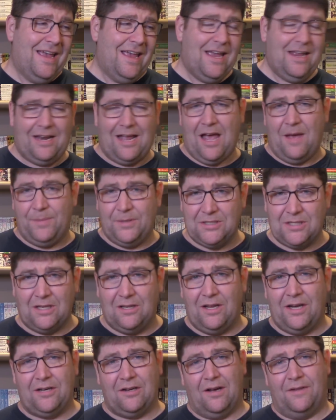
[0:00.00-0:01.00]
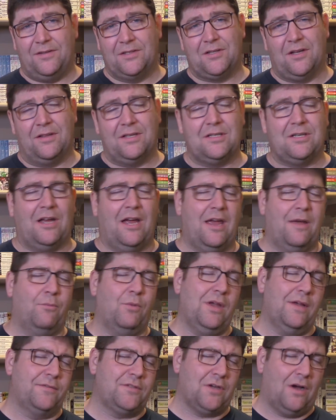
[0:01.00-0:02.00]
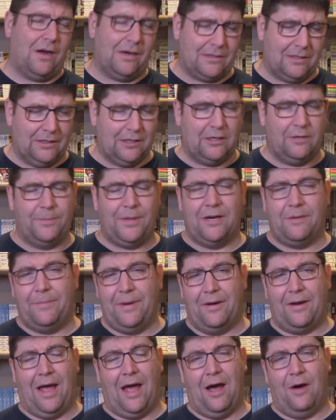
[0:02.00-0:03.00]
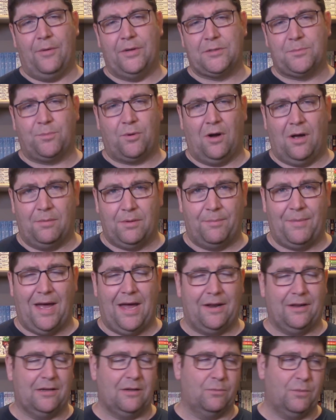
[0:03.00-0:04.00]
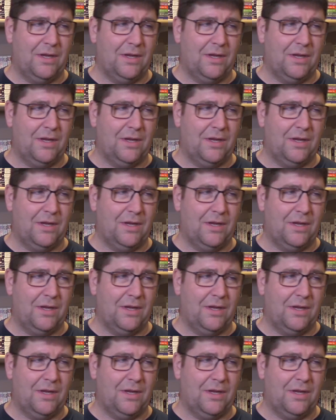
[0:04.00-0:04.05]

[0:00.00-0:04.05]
It happens in light novels all the time. We have talked a little bit about how it's problematic,